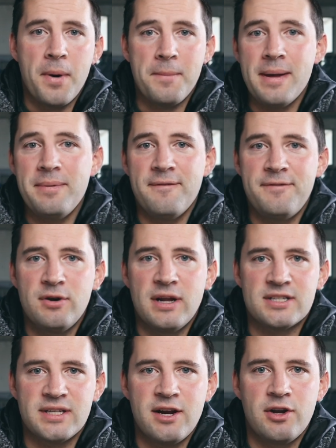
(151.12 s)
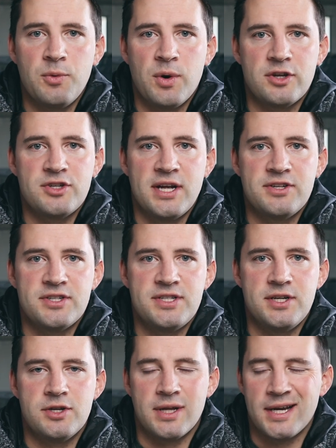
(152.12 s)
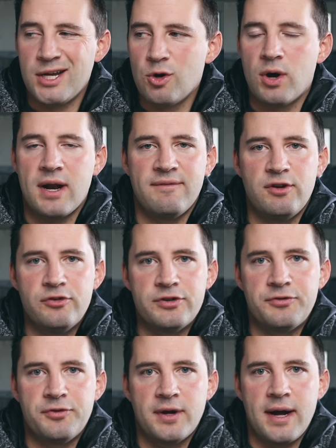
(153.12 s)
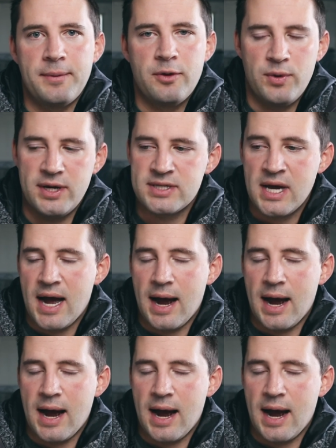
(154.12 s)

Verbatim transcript: But maybe a few days later, you wanna change the scene. You're like, you know what, I've used this for a couple of weeks.